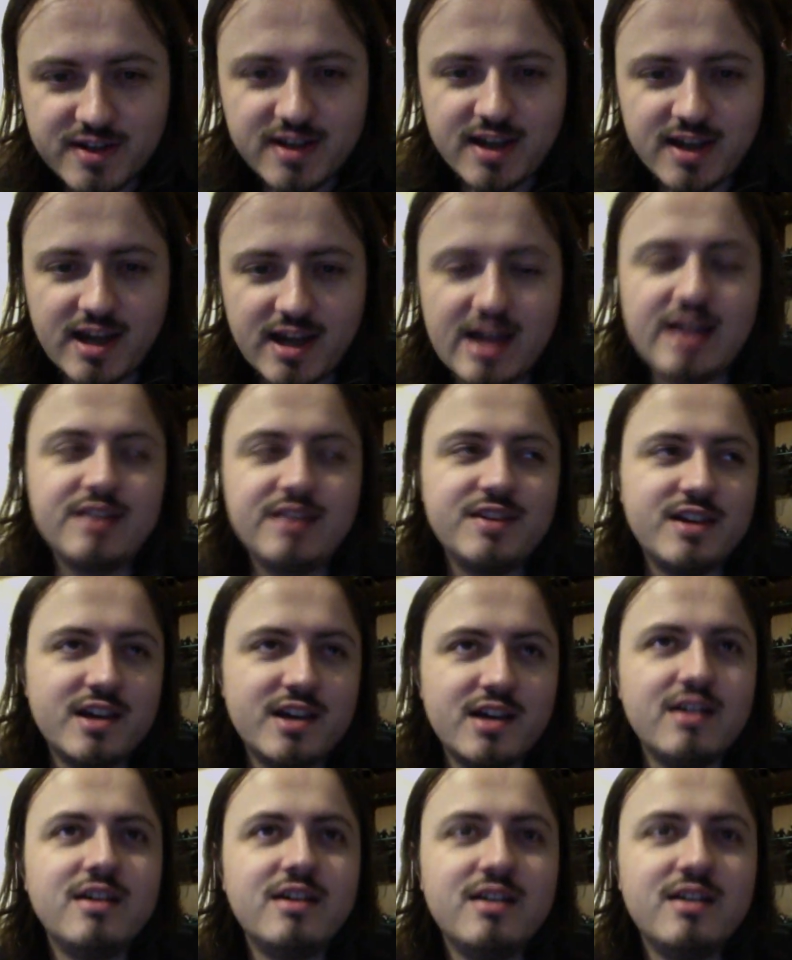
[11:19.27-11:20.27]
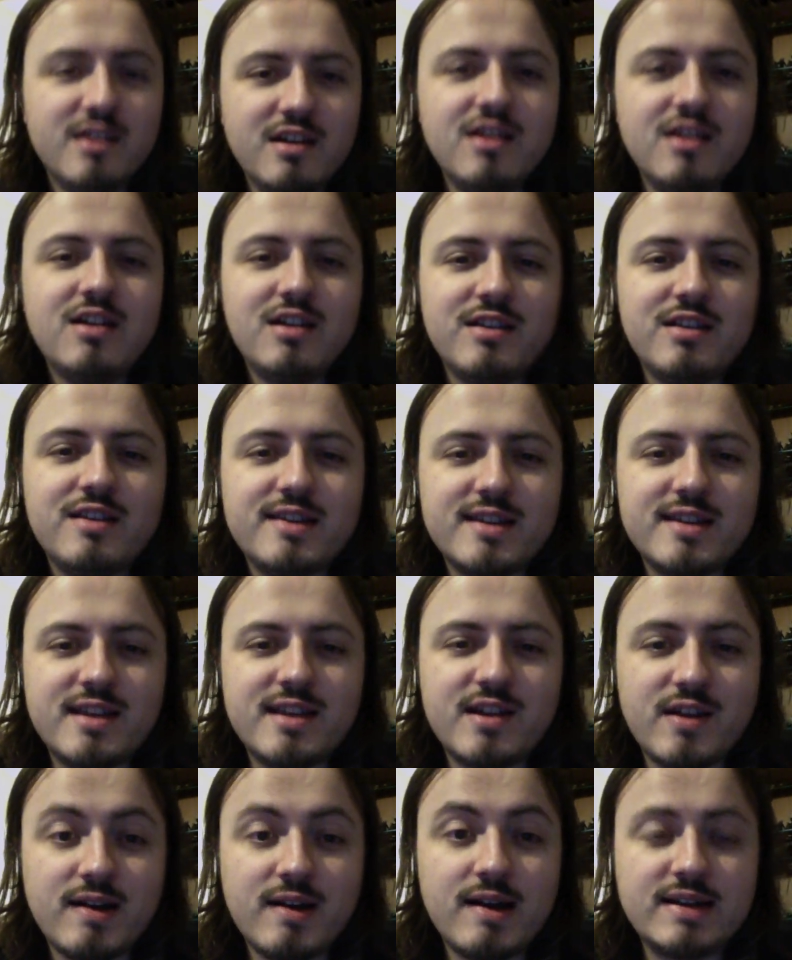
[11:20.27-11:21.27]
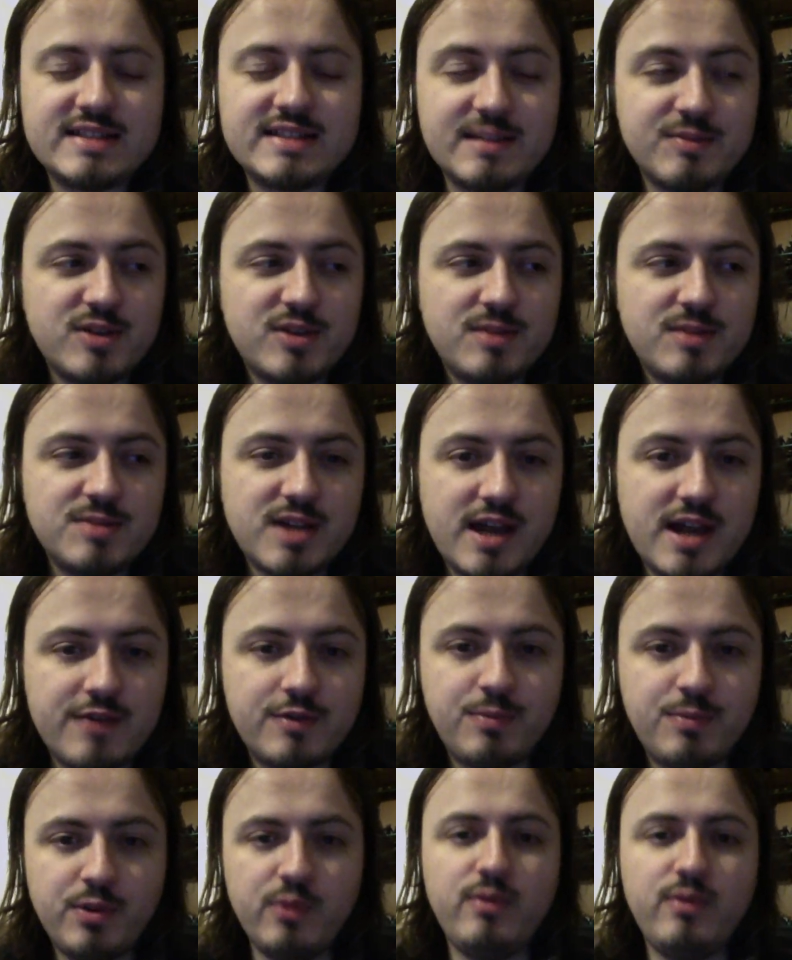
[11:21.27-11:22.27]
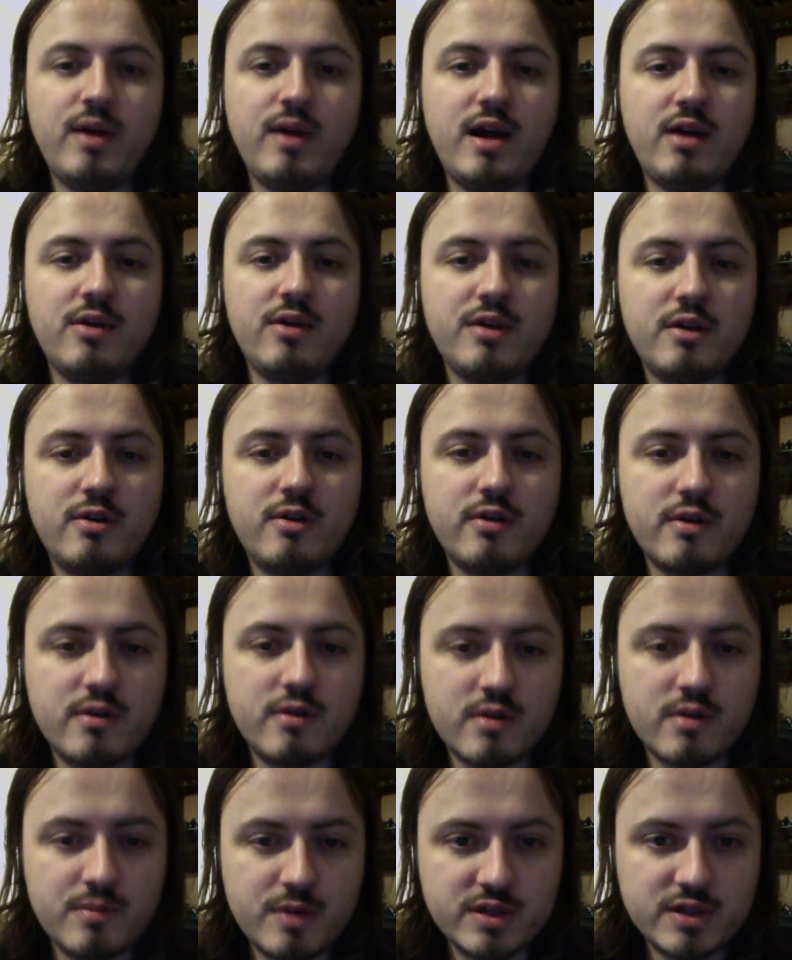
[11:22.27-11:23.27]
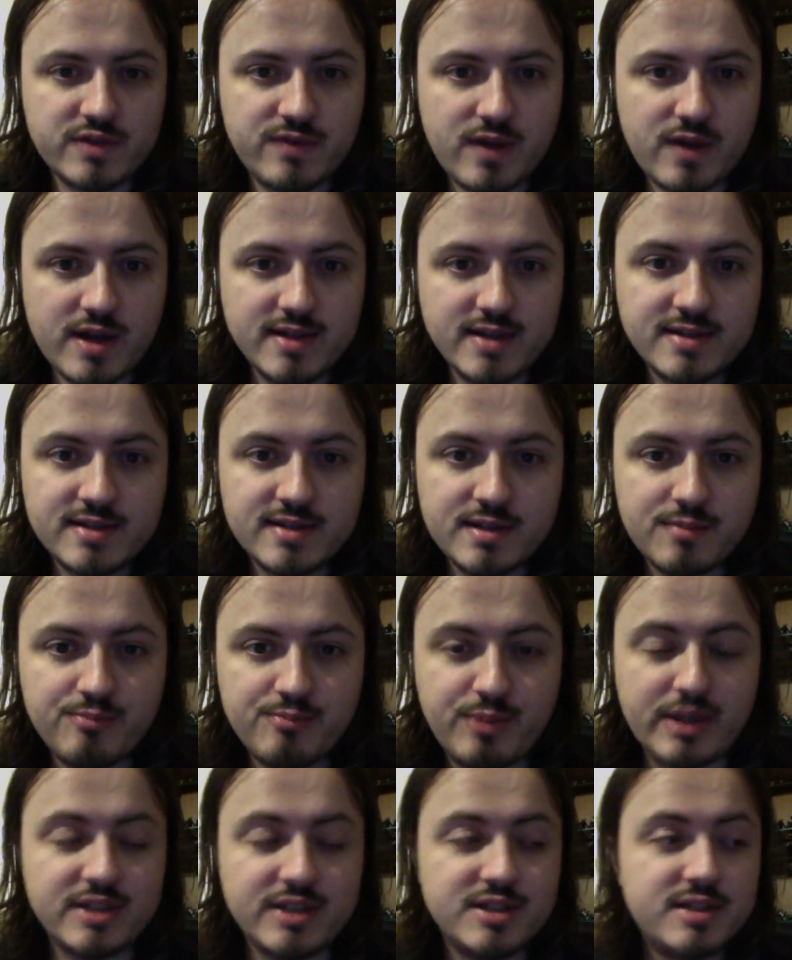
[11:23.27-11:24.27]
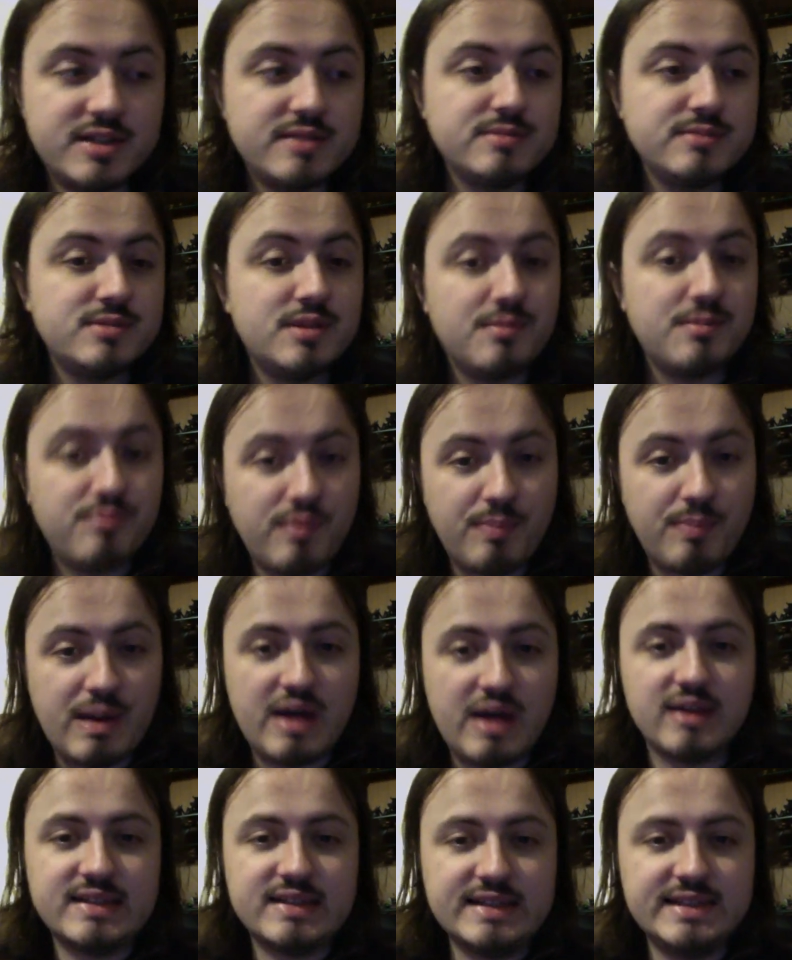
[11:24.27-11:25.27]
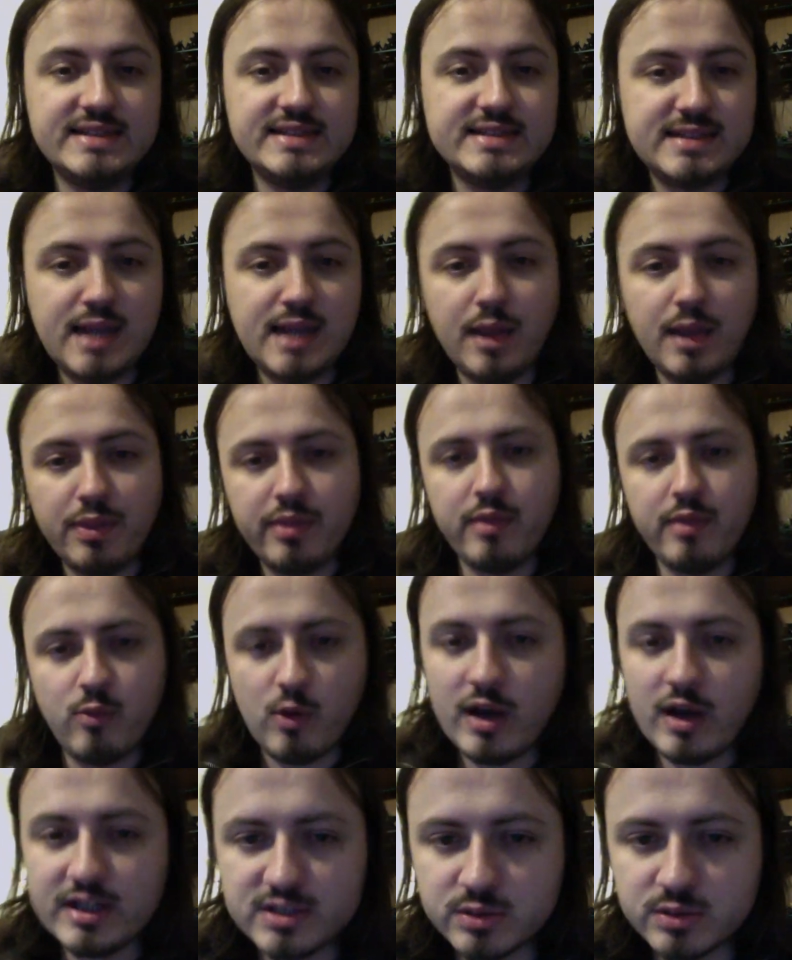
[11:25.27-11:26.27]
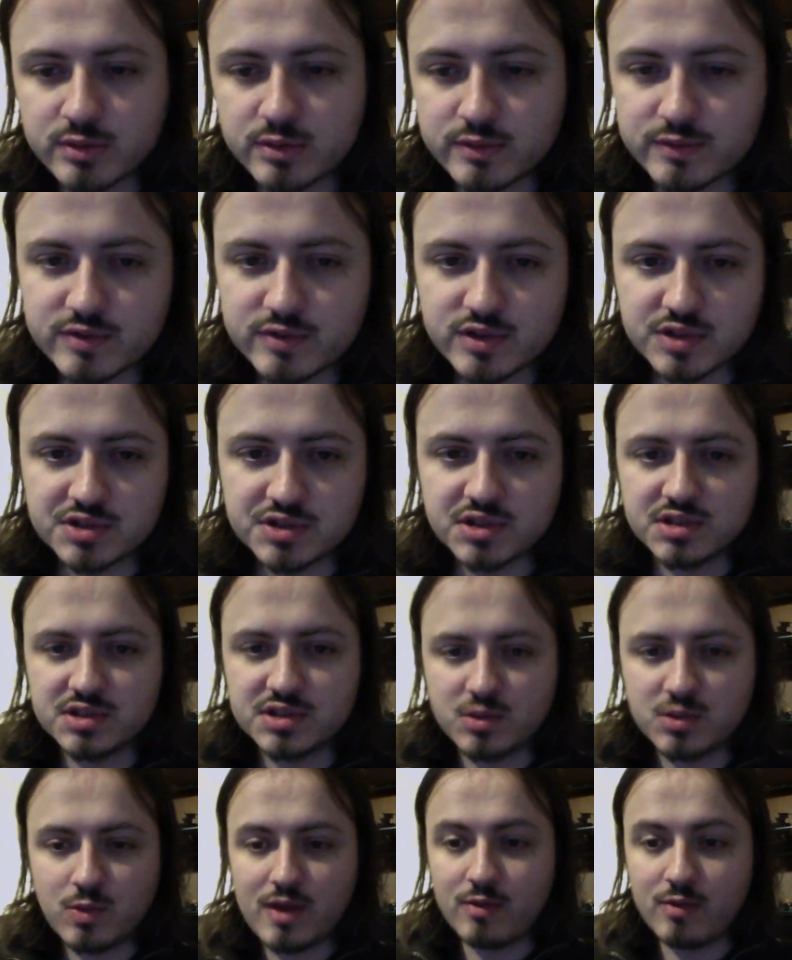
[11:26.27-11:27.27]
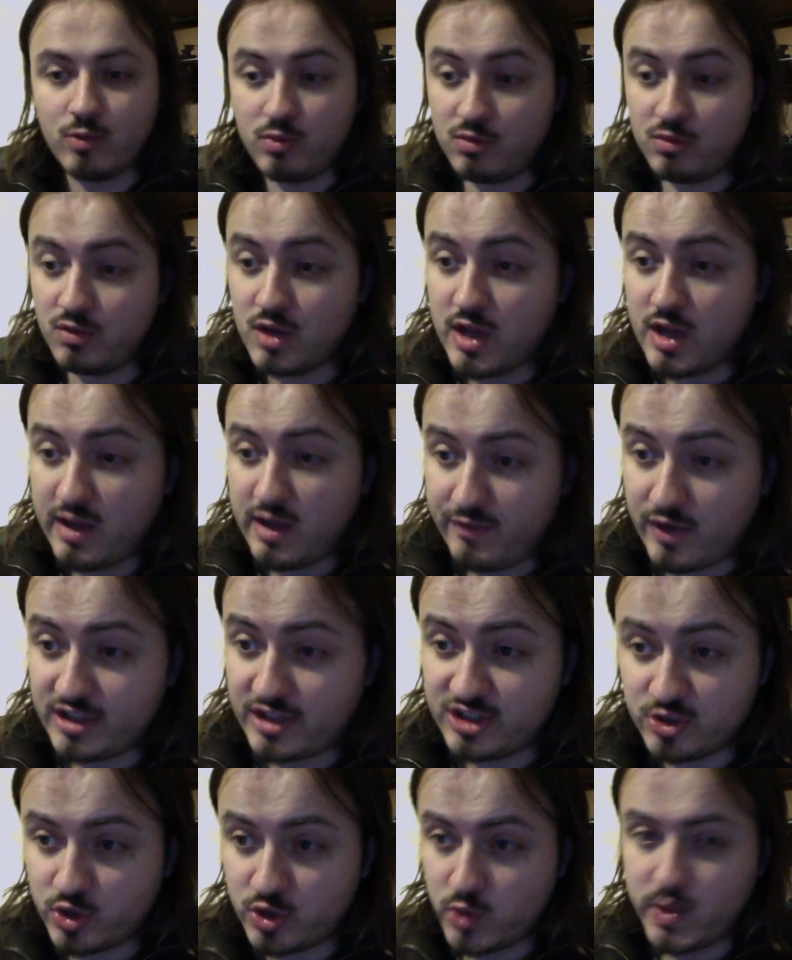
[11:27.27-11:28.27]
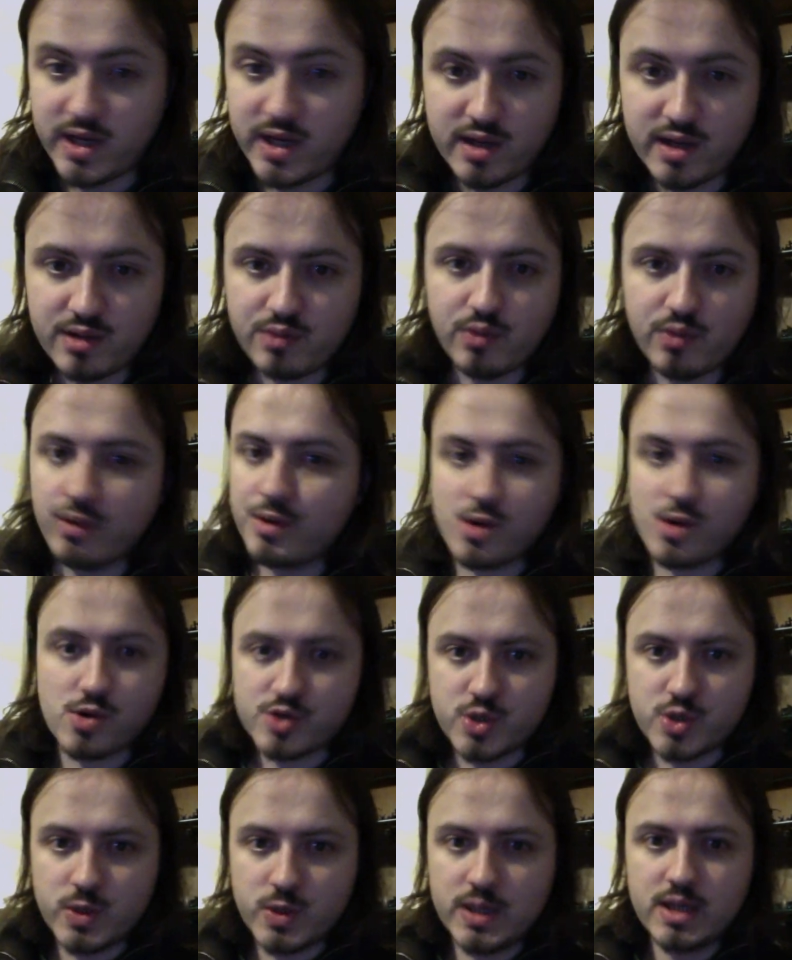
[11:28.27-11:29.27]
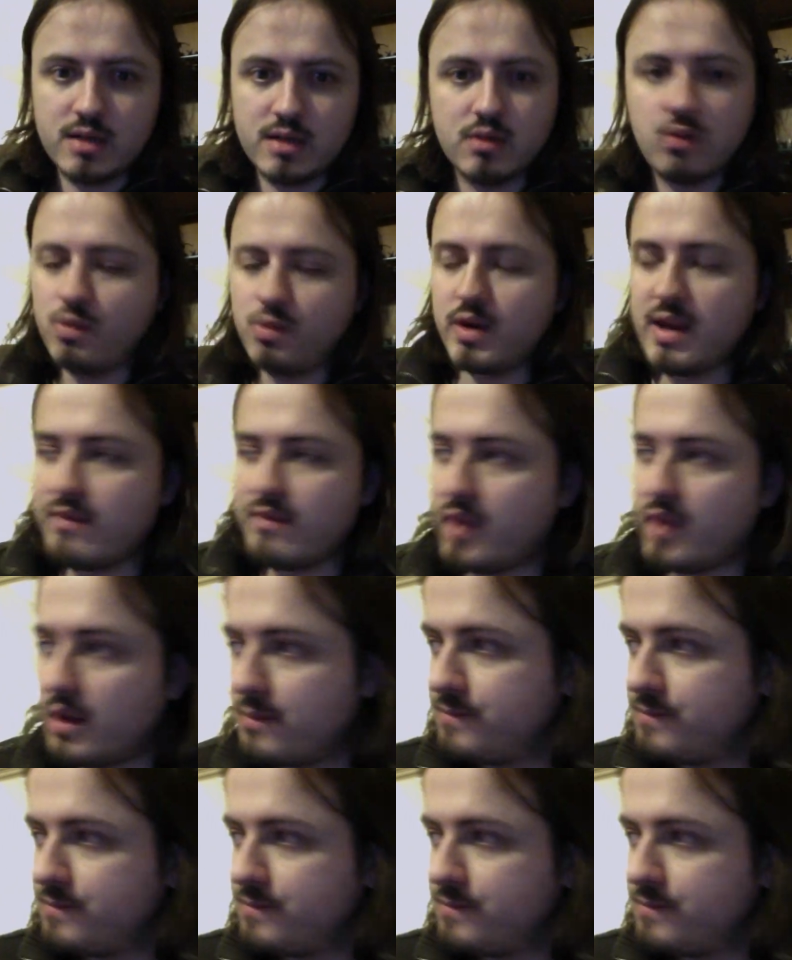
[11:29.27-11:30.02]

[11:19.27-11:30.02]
And sometimes I have to pull that on a boss fight, but the party is none the wiser as to where fights you're doing it or not doing it or whatever.